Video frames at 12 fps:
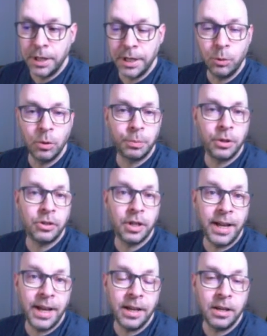it will print an
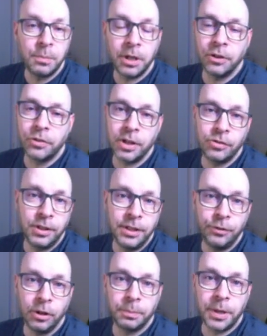A because that's the
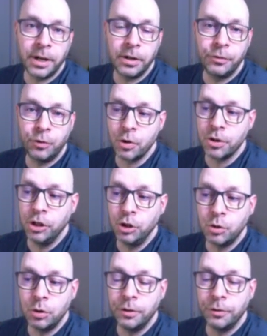default pattern for the
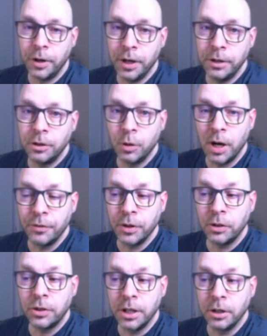user-defined
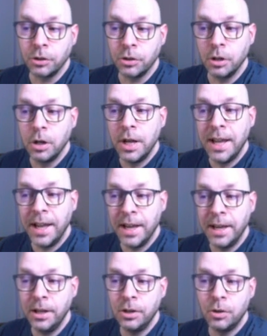graphics character
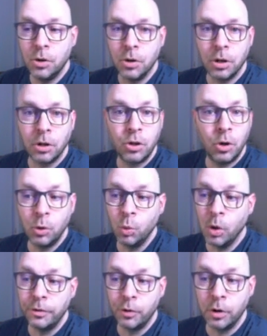A or code
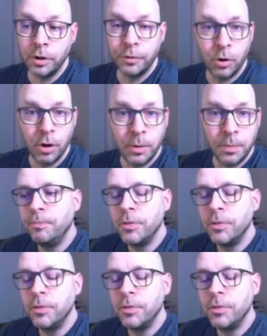144.